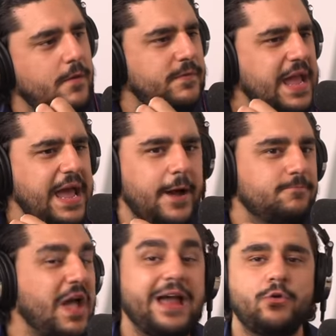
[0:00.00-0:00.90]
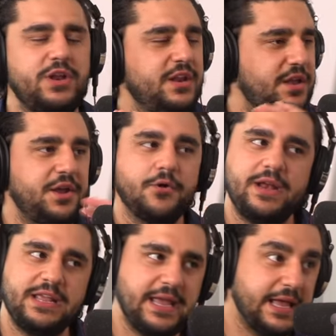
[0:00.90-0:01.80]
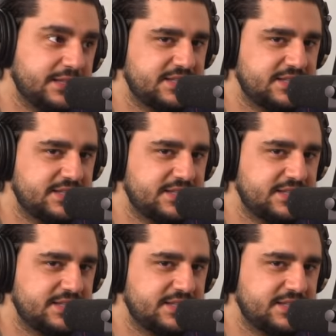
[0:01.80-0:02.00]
Yeah, I don't need to hear any kid